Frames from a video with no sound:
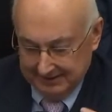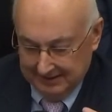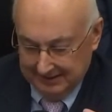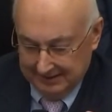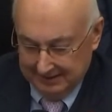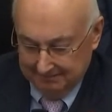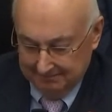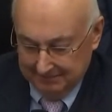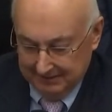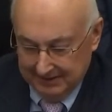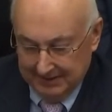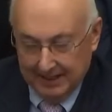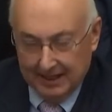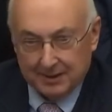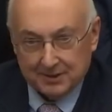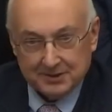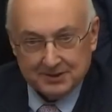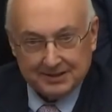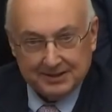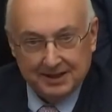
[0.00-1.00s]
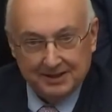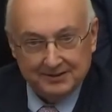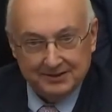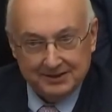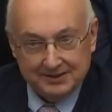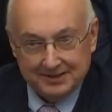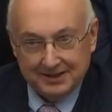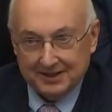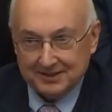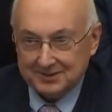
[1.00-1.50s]
Uh, Harris
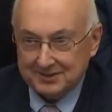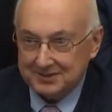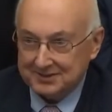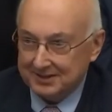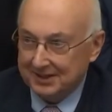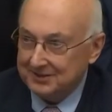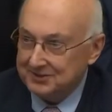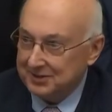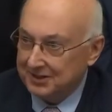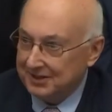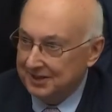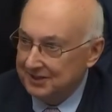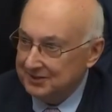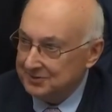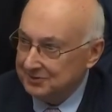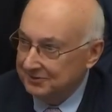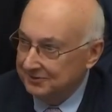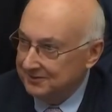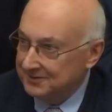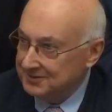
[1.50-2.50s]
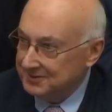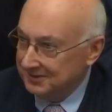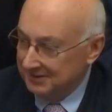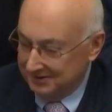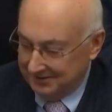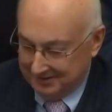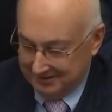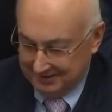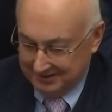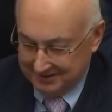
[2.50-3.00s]
County, Texas, educational
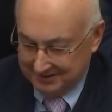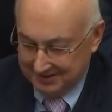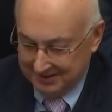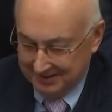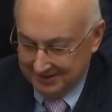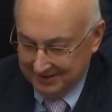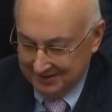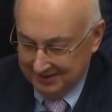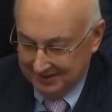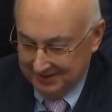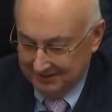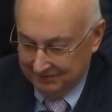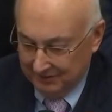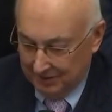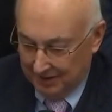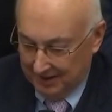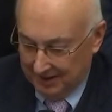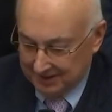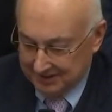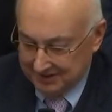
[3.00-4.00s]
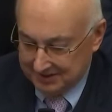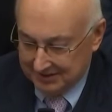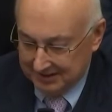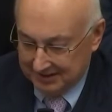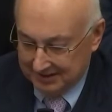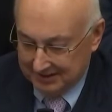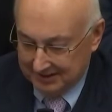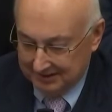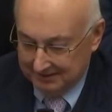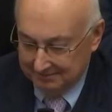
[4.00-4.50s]
facilities have lost,
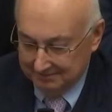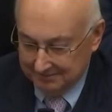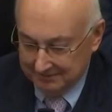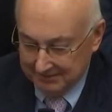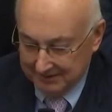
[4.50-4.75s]
uh,